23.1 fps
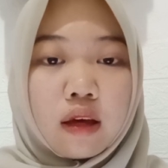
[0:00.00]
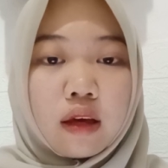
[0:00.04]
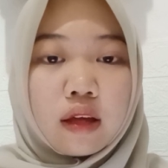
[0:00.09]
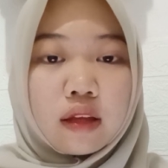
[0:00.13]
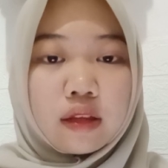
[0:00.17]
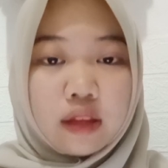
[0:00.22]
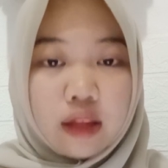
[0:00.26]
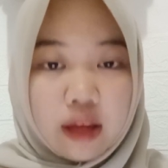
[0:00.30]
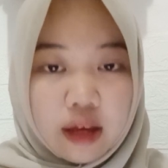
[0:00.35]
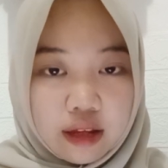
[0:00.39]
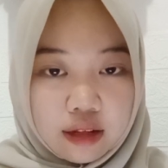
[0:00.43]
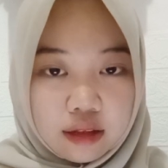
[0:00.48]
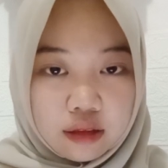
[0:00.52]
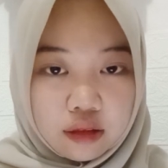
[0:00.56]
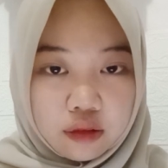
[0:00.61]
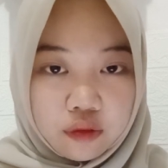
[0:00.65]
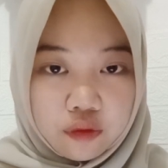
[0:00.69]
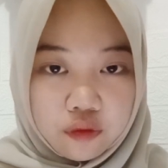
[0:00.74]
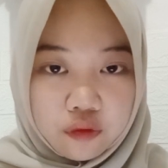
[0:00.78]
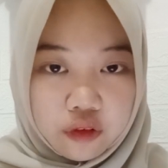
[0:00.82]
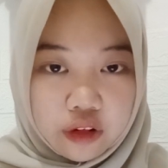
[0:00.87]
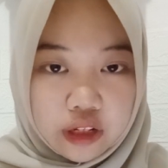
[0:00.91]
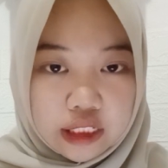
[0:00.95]
And then
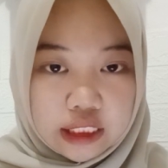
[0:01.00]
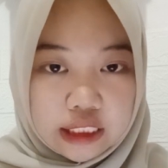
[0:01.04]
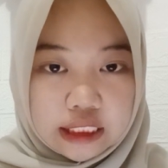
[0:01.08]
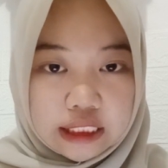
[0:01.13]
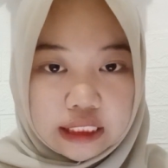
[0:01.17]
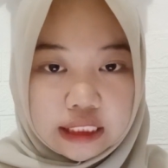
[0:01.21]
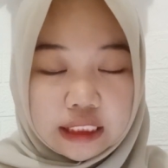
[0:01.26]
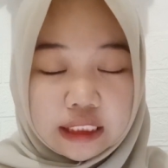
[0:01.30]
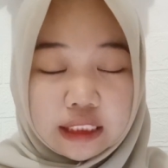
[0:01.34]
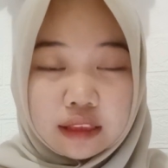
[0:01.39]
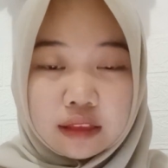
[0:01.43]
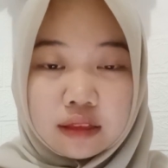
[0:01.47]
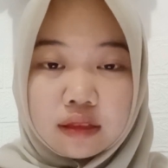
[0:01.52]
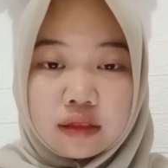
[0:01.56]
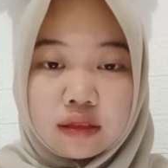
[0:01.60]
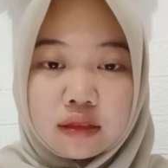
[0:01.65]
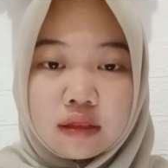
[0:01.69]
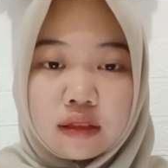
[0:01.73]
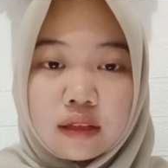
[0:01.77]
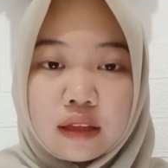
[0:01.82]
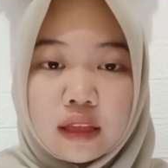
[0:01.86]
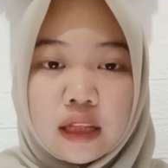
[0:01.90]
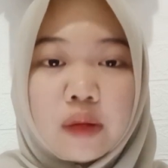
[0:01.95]
for the
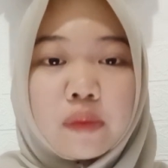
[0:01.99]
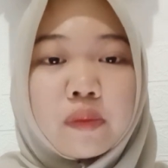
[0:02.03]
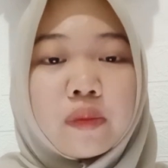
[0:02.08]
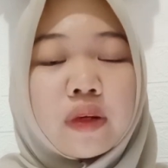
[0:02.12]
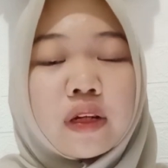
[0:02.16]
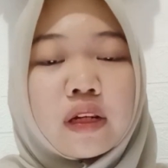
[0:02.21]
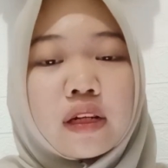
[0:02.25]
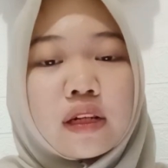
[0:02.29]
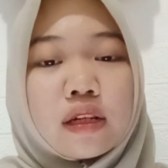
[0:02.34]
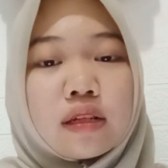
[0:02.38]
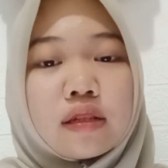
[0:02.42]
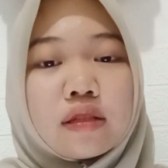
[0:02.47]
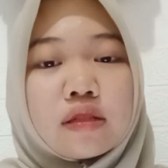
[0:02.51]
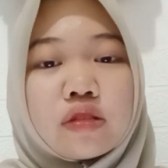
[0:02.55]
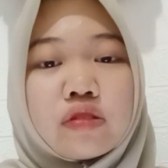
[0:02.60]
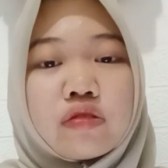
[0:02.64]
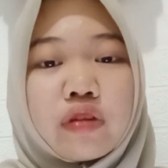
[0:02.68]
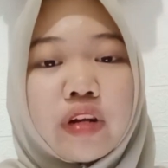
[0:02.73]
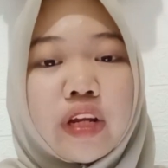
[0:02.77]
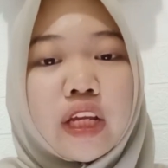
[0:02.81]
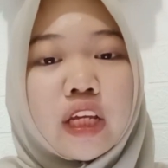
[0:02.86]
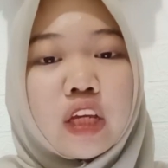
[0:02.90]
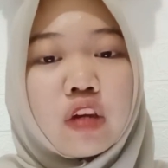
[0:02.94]
number
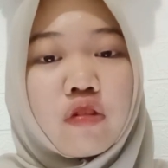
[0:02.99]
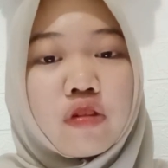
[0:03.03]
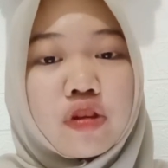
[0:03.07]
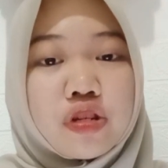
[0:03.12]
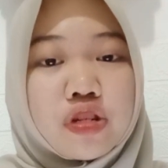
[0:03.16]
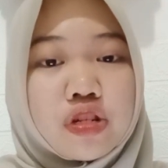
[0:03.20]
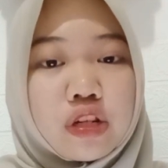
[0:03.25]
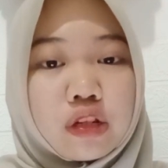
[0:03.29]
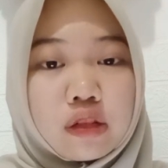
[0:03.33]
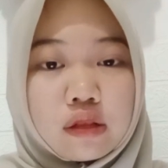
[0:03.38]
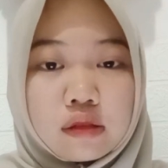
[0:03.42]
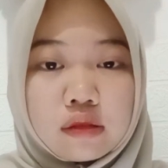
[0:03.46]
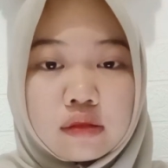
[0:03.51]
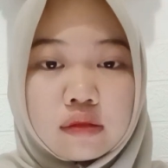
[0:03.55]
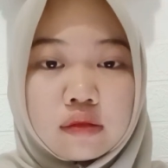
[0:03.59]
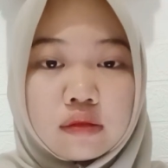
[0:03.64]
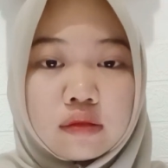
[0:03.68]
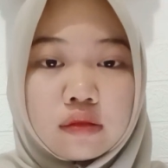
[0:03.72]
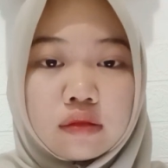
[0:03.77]
3 question,